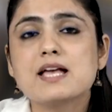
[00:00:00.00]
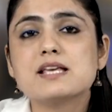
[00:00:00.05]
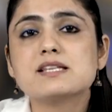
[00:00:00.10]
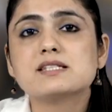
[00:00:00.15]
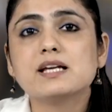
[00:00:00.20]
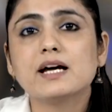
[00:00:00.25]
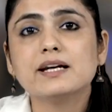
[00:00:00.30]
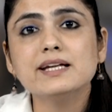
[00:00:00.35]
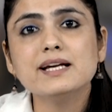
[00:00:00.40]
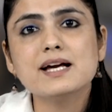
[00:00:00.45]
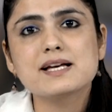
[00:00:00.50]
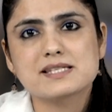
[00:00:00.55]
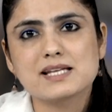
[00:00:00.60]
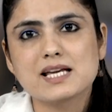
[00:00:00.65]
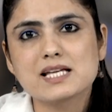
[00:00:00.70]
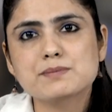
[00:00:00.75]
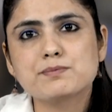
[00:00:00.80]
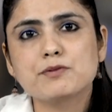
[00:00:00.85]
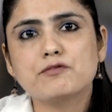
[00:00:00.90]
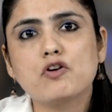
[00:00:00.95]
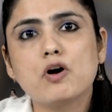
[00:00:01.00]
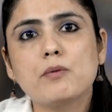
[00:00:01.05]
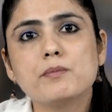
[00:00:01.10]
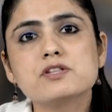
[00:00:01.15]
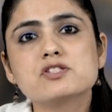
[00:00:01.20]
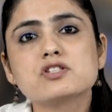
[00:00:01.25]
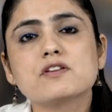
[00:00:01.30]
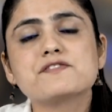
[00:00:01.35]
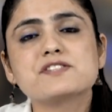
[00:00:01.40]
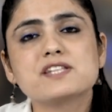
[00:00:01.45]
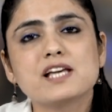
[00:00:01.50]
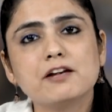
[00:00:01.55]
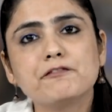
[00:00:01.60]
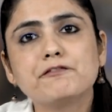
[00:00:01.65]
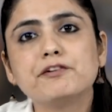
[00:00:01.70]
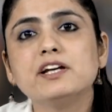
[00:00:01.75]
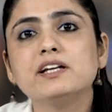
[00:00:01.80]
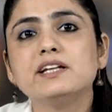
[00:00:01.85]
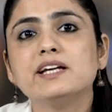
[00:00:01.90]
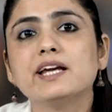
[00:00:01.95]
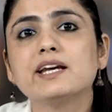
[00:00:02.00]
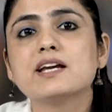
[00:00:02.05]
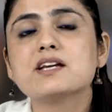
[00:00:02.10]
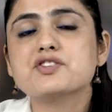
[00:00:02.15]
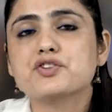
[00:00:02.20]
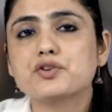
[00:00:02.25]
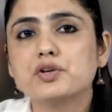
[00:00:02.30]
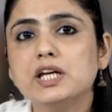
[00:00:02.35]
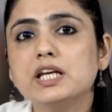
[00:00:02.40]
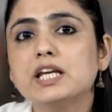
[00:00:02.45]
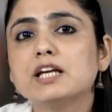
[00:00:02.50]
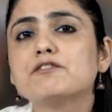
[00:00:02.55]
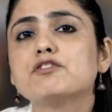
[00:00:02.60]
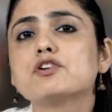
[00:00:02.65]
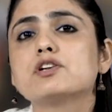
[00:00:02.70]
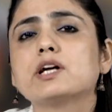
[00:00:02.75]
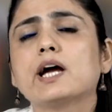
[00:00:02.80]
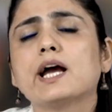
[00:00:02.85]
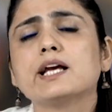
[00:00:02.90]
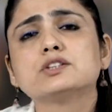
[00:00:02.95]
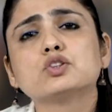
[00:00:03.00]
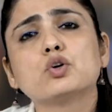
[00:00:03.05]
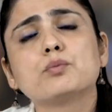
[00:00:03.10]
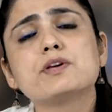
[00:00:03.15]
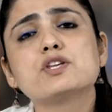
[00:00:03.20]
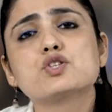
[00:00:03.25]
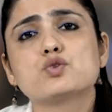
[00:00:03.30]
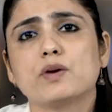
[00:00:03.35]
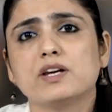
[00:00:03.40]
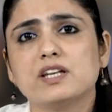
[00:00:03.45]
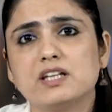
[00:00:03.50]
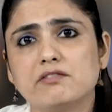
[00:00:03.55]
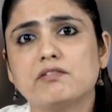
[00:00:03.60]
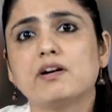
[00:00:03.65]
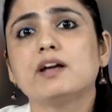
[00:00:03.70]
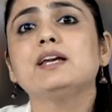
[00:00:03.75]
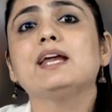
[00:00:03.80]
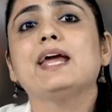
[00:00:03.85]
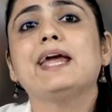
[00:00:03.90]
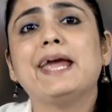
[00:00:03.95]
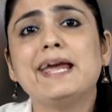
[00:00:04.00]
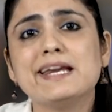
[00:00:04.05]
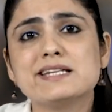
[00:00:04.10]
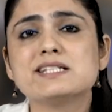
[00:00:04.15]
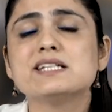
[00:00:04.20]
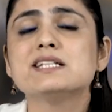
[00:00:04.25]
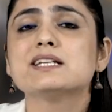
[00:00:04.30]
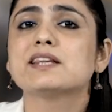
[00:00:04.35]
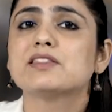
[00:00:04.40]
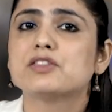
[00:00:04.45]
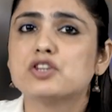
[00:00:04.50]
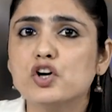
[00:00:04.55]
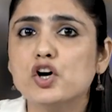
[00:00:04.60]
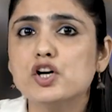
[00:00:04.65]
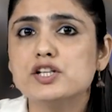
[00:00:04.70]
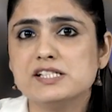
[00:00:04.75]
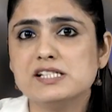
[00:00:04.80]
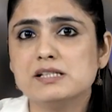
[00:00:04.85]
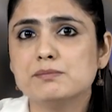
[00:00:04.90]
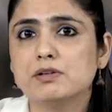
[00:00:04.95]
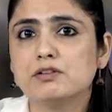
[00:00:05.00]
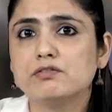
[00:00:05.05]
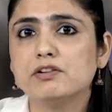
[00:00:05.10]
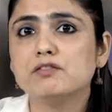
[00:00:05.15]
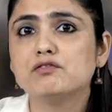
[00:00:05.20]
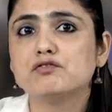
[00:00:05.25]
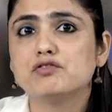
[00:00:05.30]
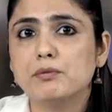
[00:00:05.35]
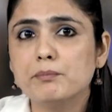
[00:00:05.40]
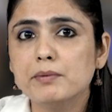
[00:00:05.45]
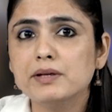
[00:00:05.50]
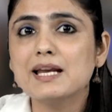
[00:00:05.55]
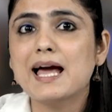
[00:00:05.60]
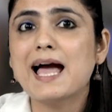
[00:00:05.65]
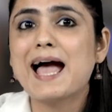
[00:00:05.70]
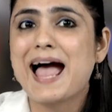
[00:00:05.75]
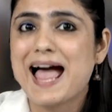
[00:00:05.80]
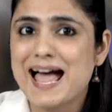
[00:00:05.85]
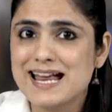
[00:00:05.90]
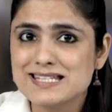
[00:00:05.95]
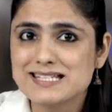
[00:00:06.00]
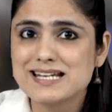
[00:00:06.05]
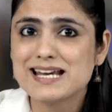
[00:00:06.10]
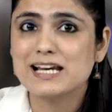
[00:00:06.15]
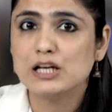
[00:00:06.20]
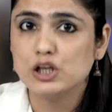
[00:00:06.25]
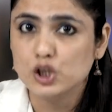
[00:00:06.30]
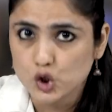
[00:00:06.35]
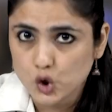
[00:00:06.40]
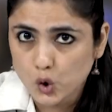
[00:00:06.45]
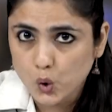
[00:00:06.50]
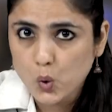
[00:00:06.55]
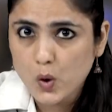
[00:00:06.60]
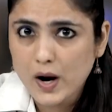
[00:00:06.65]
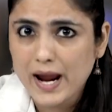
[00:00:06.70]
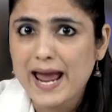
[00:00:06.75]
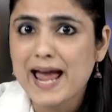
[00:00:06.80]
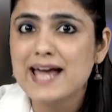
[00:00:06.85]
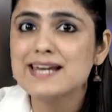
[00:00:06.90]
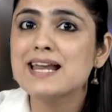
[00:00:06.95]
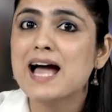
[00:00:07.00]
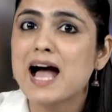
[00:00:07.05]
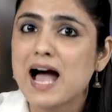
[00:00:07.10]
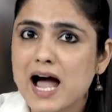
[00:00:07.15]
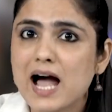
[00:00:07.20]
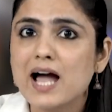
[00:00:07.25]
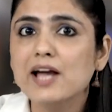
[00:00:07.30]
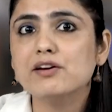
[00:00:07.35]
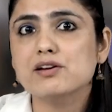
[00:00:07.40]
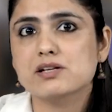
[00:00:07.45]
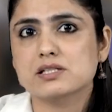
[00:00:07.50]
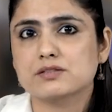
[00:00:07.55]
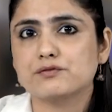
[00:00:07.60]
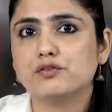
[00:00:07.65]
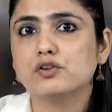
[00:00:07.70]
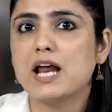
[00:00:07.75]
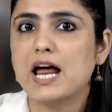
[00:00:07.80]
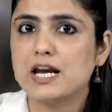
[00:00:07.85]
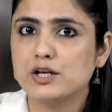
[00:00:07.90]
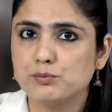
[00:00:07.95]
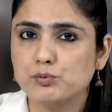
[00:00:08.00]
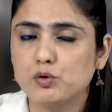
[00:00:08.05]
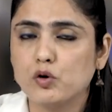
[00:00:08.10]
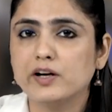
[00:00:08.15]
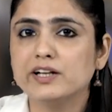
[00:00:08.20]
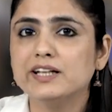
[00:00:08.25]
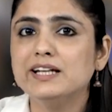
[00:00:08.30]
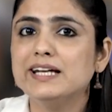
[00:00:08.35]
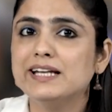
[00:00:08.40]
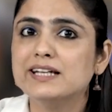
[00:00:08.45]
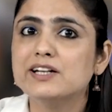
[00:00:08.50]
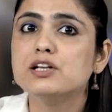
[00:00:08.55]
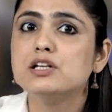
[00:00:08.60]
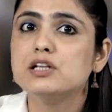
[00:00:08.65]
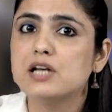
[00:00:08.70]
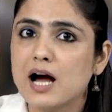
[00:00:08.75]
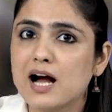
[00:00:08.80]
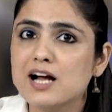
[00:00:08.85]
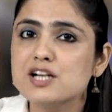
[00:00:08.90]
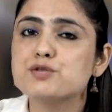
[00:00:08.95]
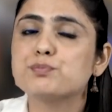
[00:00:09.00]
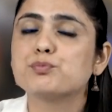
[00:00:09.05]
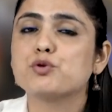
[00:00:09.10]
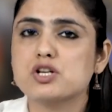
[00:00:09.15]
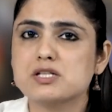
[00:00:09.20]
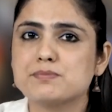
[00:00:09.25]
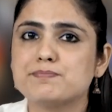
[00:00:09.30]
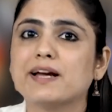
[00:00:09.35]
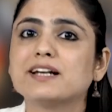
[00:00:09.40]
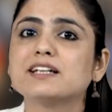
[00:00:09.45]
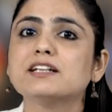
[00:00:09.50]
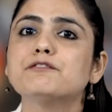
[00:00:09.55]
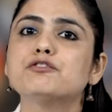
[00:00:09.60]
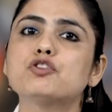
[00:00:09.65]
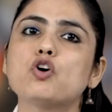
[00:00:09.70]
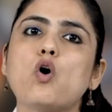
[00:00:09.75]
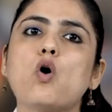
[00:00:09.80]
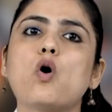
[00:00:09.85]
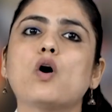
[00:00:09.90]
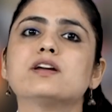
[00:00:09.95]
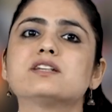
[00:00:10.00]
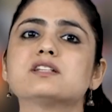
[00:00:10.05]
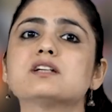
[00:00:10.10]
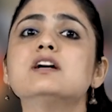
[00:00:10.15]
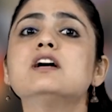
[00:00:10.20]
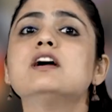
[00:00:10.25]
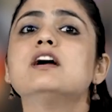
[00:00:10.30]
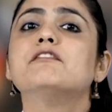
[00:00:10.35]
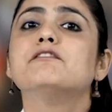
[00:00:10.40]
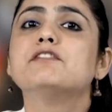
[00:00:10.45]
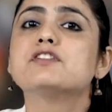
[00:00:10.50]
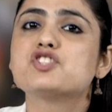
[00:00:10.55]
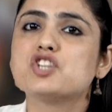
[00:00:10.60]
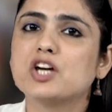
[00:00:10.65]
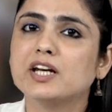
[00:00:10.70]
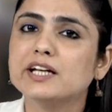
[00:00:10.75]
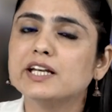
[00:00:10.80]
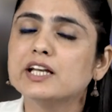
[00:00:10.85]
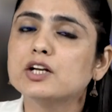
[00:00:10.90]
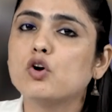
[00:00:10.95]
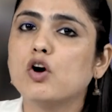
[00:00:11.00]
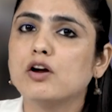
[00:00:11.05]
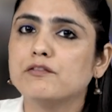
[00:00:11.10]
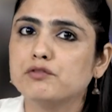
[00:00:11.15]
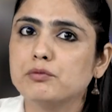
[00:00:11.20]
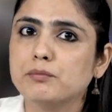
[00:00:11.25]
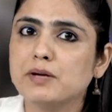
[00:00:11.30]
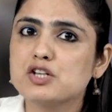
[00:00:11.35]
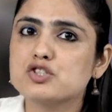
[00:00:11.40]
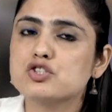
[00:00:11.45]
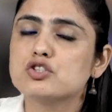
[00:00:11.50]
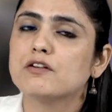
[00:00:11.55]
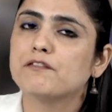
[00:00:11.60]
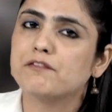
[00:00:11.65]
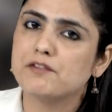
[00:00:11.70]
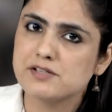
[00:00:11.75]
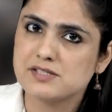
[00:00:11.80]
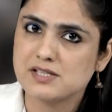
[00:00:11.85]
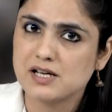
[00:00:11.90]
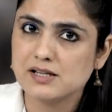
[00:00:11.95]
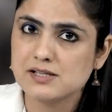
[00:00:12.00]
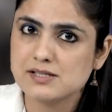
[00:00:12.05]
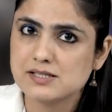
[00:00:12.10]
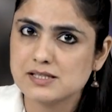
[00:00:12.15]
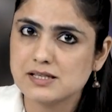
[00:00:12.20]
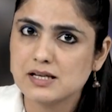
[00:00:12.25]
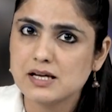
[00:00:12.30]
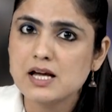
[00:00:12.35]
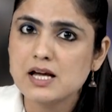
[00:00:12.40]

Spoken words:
Study assessed performance of cell-free DNA screening for trisomies 21, 18 and 13 between women at low and high risk for aneuploidy in a large prospective cohort with genetic confirmation of results.